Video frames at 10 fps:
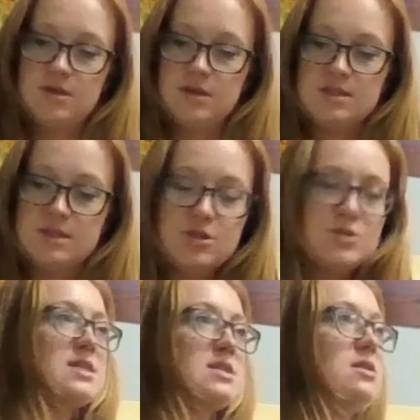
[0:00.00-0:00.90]
It still
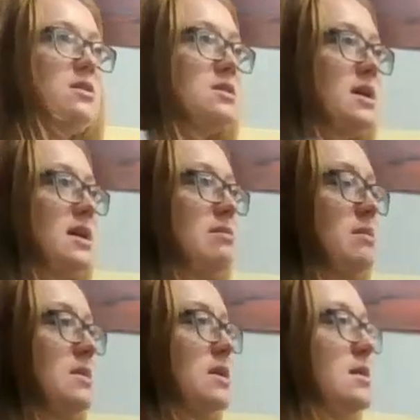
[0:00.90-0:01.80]
takes a long time
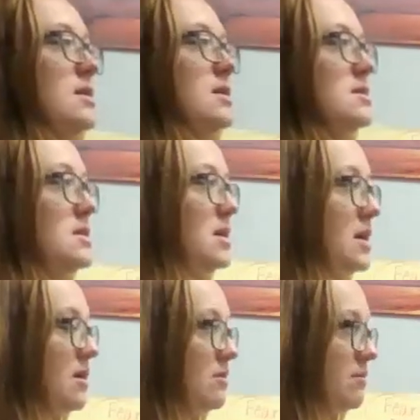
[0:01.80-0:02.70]
to get
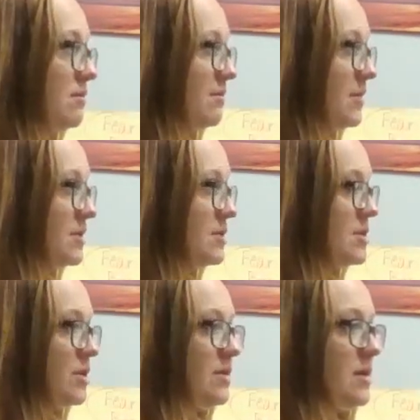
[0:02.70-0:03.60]
out.
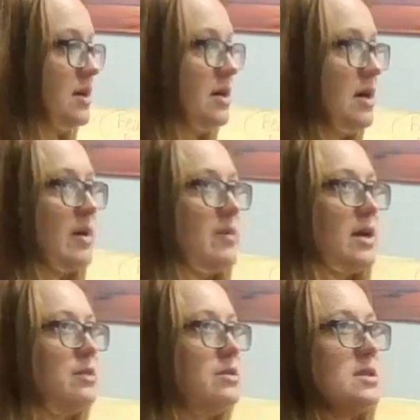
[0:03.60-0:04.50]
So I'm
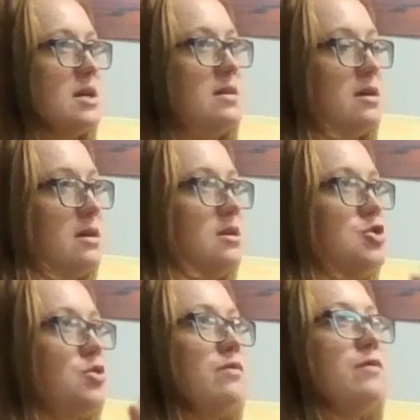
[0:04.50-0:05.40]
not here to say that
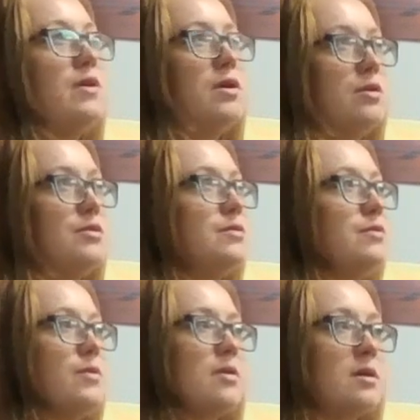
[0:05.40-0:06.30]
it's your fault
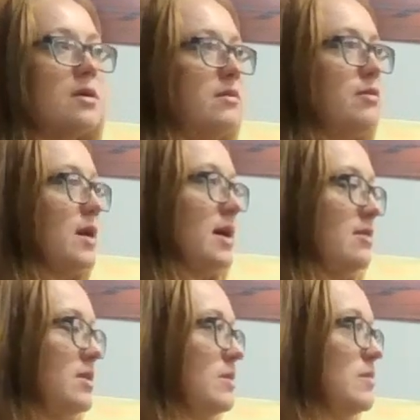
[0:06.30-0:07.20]
for if you're
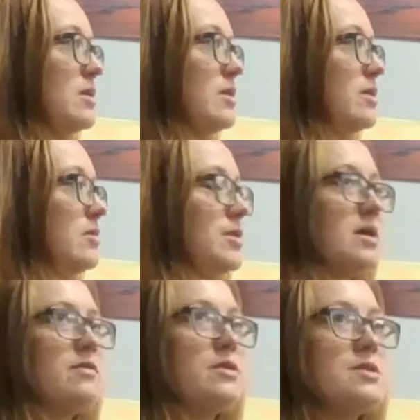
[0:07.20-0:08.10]
having, let me be clear about
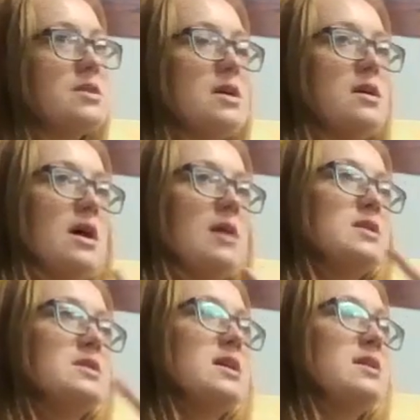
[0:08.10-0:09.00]
that first. I'm
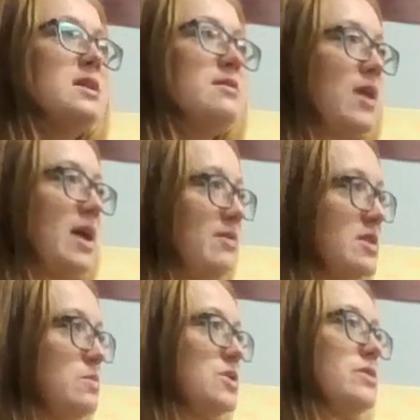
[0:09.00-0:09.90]
not saying that if you're having
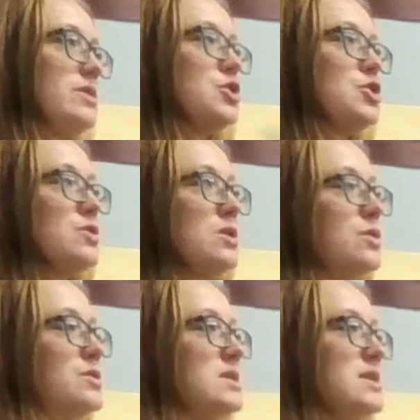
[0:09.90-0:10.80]
some mental health
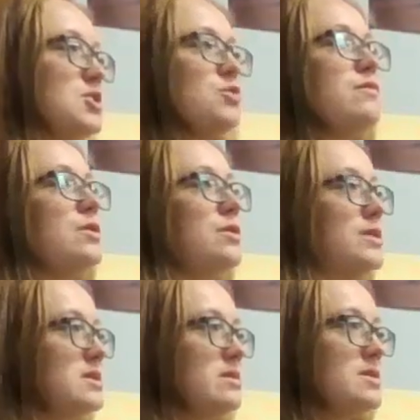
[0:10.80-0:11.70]
struggles, that that's your fault.
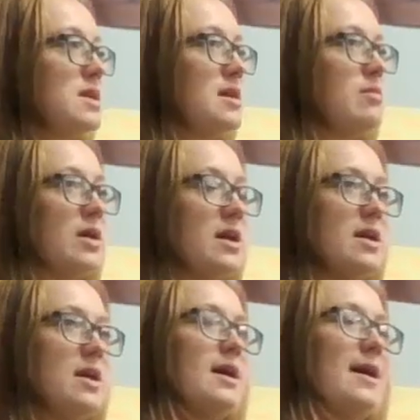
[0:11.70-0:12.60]
That's not what I'm saying.
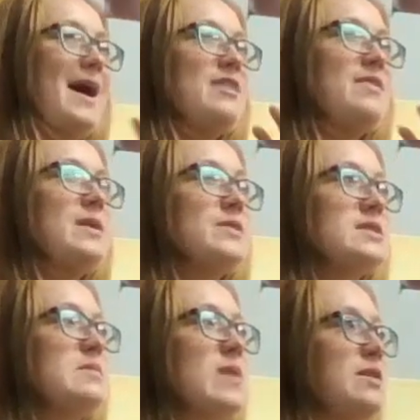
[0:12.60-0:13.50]
But I think what this
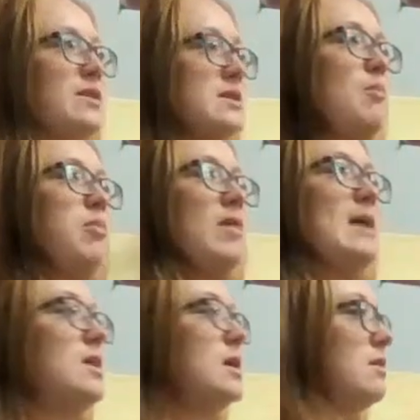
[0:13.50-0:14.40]
is about is
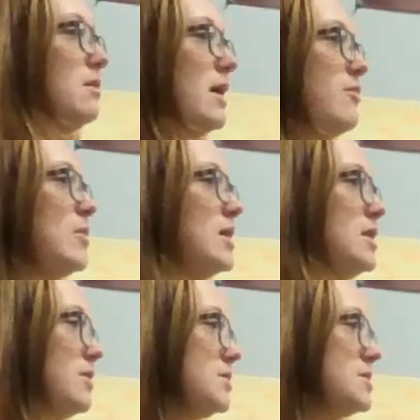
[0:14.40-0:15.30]
blaming
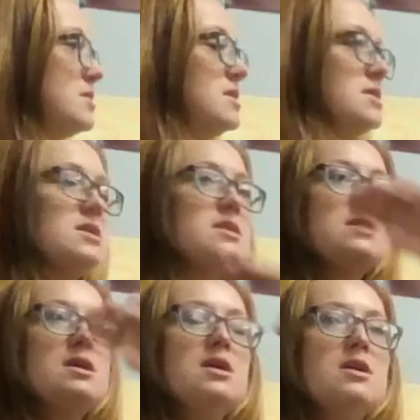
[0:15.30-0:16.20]
everybody else. This
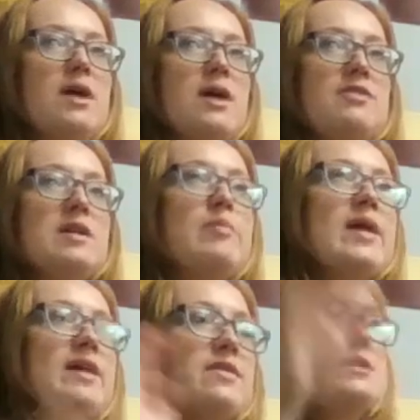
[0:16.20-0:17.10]
is, I think
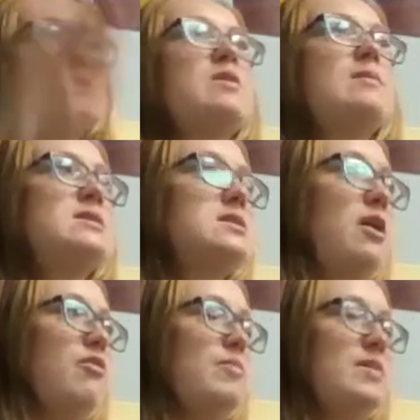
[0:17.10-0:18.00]
bad things about
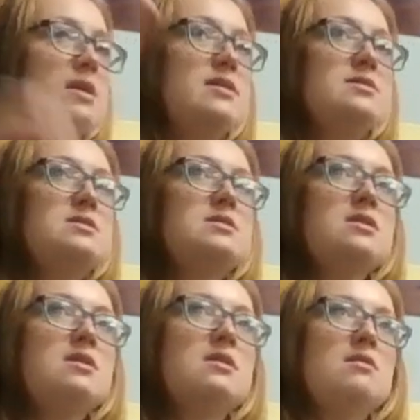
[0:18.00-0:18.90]
myself because
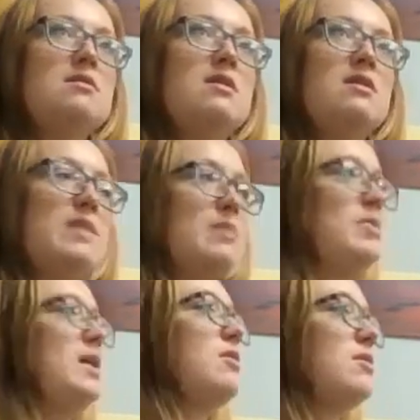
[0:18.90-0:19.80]
of my
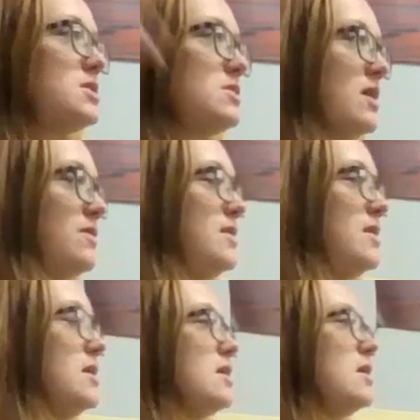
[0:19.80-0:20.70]
parents, or I
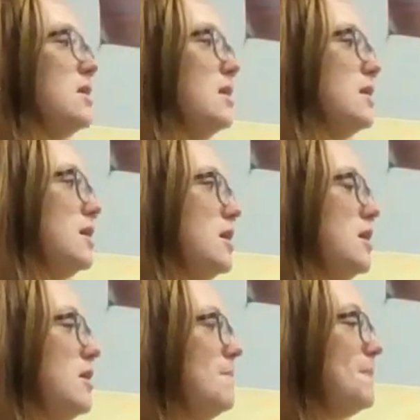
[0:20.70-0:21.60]
think
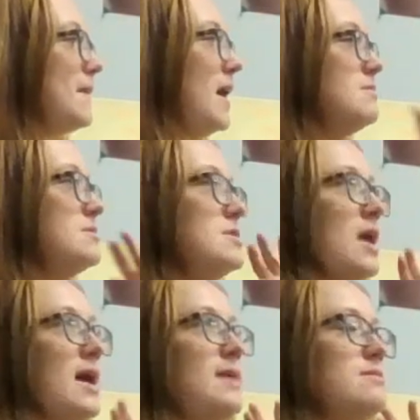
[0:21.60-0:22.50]

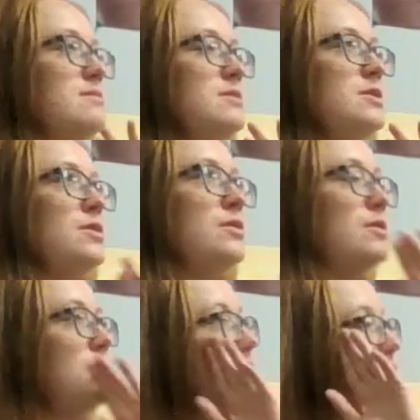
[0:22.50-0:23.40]
I'm
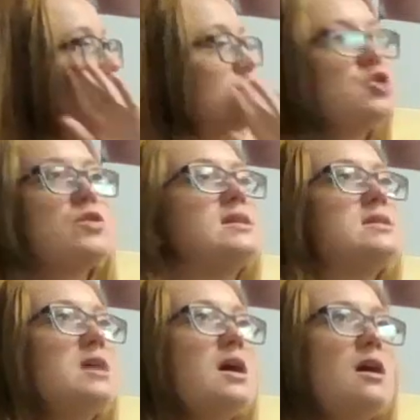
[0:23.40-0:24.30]

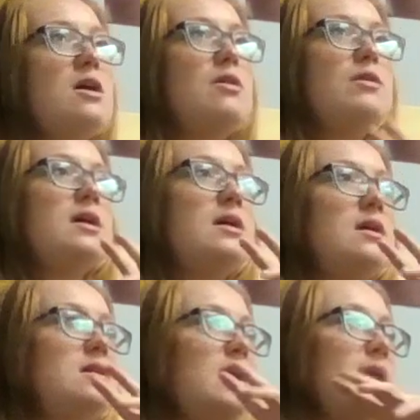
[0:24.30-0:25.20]
stressed out
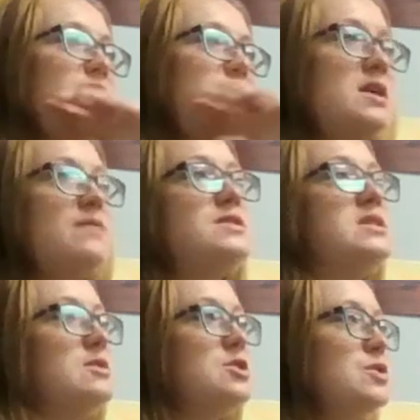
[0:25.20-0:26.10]
and I have
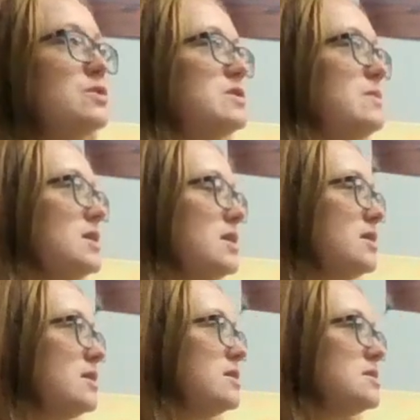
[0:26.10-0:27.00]
self-esteem issues
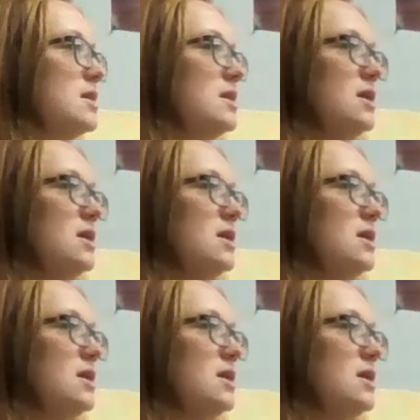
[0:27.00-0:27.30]
because